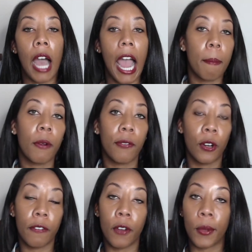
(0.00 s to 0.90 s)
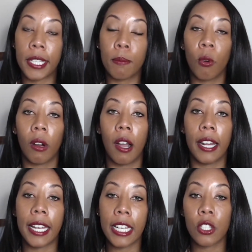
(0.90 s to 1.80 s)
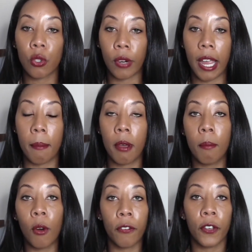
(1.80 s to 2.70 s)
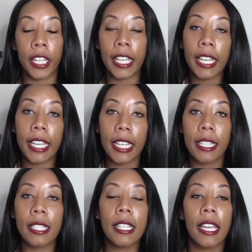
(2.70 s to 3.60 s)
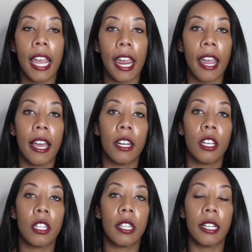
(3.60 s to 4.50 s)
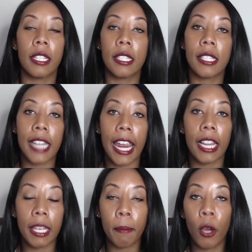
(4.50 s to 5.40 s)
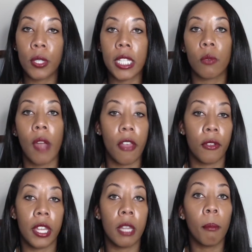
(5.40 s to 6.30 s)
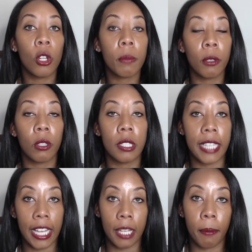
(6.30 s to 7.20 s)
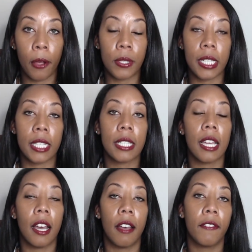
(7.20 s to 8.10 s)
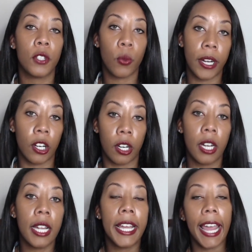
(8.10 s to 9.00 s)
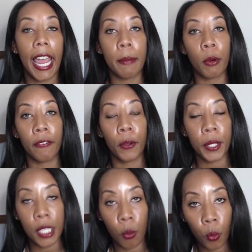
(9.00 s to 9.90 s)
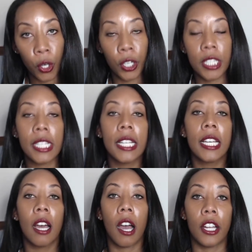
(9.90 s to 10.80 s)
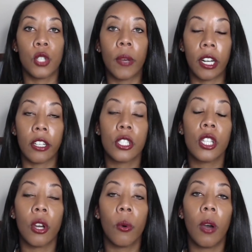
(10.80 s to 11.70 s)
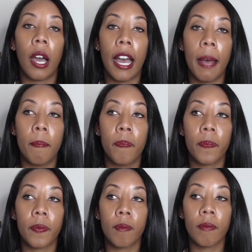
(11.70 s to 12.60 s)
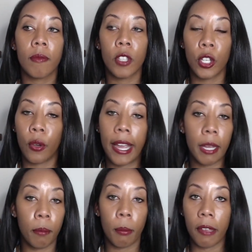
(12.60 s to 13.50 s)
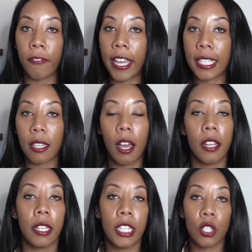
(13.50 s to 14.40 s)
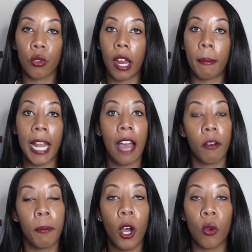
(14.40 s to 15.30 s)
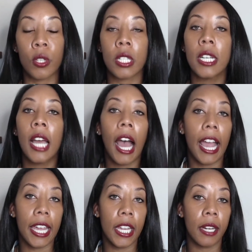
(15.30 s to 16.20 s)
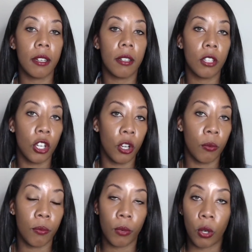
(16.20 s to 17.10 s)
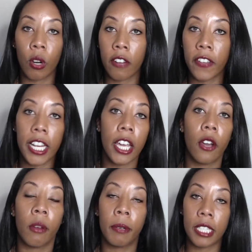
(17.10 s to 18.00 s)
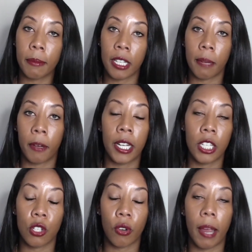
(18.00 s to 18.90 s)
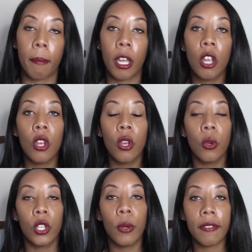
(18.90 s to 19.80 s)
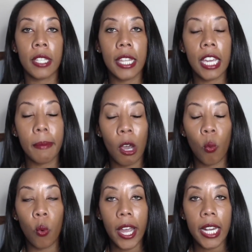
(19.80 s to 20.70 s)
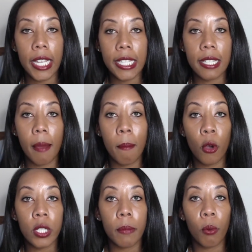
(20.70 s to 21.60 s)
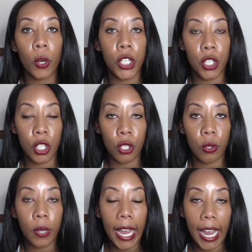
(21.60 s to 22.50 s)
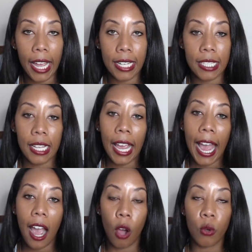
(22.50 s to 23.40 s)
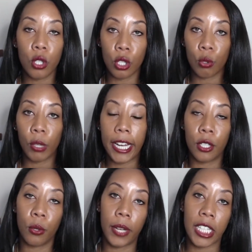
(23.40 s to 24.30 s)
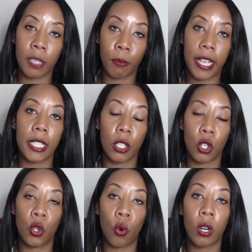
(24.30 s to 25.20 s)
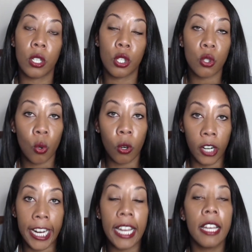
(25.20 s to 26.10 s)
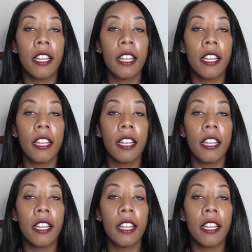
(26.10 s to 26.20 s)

I prefer to focus more on Instagram, more for the ease and the daily posting rather than the multiple daily postings of Twitter and more focus on words on Twitter. So, um, you know, I can put my face on Instagram and have a post. I can, you know, record a video and put something up on Instagram, but you have to think about what is most important to you and how do you like to express your story